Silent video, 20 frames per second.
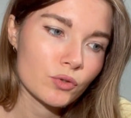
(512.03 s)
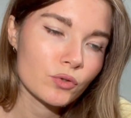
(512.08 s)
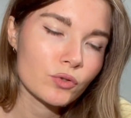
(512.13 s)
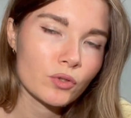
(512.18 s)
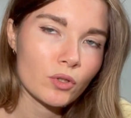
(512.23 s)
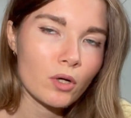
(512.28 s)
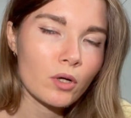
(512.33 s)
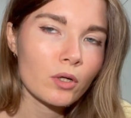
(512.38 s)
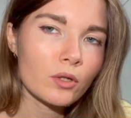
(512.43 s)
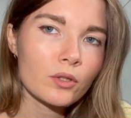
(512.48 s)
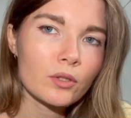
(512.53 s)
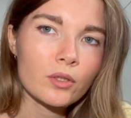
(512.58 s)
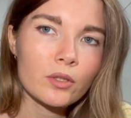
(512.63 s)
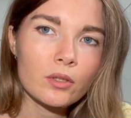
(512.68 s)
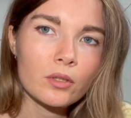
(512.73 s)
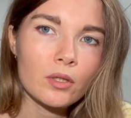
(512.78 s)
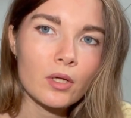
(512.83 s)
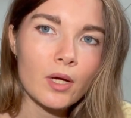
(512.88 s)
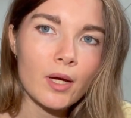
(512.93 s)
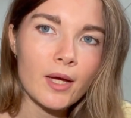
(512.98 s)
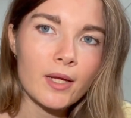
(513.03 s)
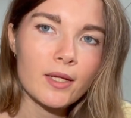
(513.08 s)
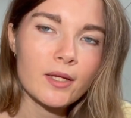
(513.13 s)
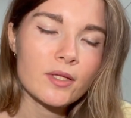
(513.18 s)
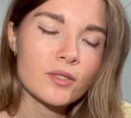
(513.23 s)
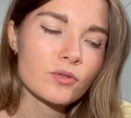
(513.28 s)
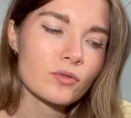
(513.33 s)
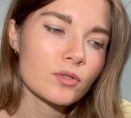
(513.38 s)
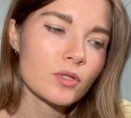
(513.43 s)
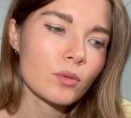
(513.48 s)
talk at
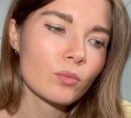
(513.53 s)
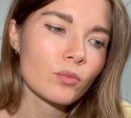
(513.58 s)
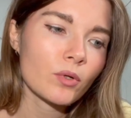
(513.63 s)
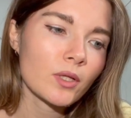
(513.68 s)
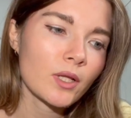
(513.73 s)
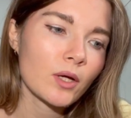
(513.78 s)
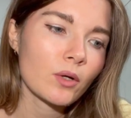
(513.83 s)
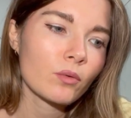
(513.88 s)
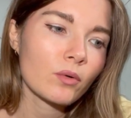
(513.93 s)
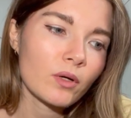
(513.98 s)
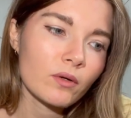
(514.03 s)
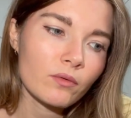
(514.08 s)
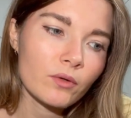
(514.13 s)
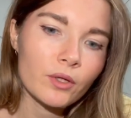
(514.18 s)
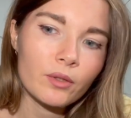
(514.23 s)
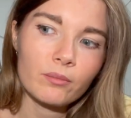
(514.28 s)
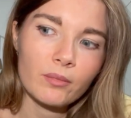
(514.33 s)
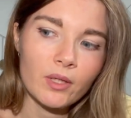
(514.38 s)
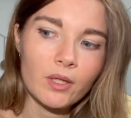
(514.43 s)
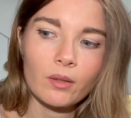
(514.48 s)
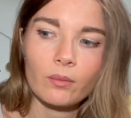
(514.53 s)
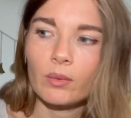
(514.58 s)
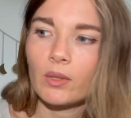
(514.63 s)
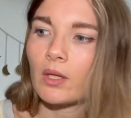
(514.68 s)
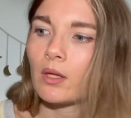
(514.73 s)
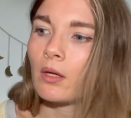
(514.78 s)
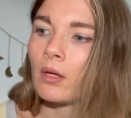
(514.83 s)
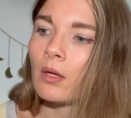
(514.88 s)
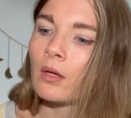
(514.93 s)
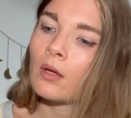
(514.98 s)
least to someone, like whoever it may
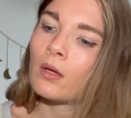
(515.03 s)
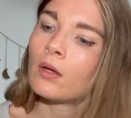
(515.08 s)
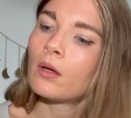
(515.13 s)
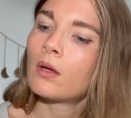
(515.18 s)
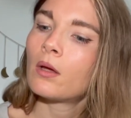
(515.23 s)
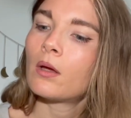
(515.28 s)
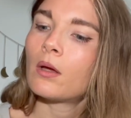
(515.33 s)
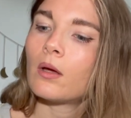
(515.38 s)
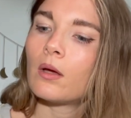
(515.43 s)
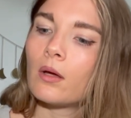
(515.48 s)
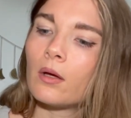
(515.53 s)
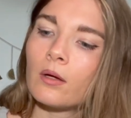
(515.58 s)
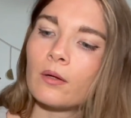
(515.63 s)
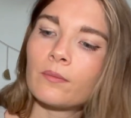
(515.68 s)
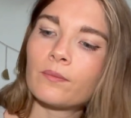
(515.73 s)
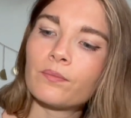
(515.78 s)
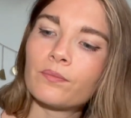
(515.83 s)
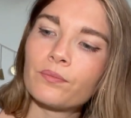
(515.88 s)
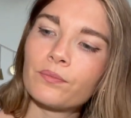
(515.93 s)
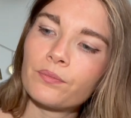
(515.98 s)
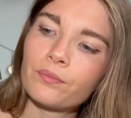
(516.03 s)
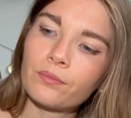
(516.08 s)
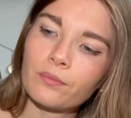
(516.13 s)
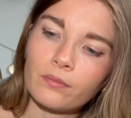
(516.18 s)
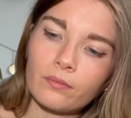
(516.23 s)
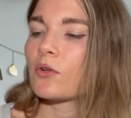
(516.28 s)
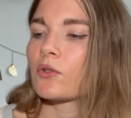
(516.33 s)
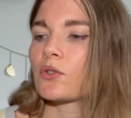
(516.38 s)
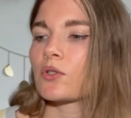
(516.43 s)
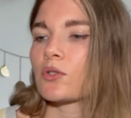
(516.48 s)
be. I'm
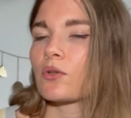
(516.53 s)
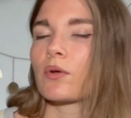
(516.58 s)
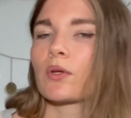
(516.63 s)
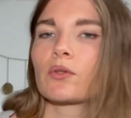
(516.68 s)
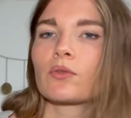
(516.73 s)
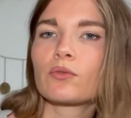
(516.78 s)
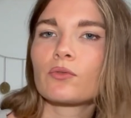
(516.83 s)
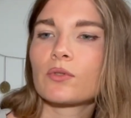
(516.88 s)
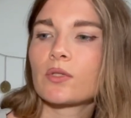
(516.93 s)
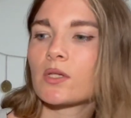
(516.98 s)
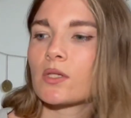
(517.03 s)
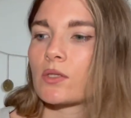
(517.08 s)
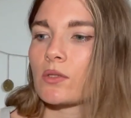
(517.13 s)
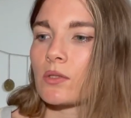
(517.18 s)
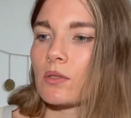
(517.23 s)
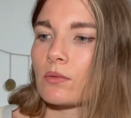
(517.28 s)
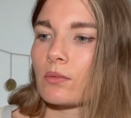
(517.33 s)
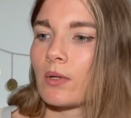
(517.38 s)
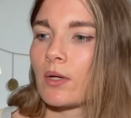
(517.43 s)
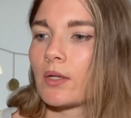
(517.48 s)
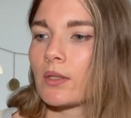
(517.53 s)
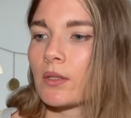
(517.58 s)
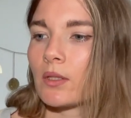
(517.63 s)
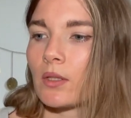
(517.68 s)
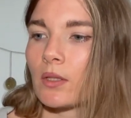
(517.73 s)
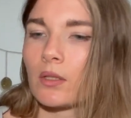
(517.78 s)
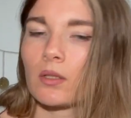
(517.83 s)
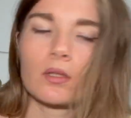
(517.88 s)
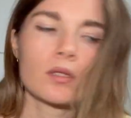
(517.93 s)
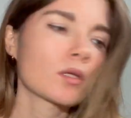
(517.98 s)
just going to do this one,
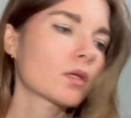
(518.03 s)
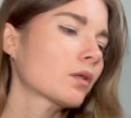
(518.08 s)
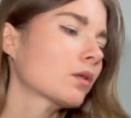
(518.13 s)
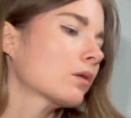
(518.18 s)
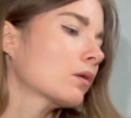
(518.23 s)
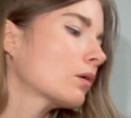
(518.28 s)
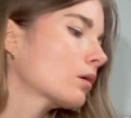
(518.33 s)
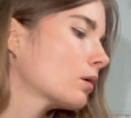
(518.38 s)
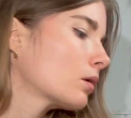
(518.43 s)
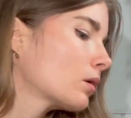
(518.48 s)
and then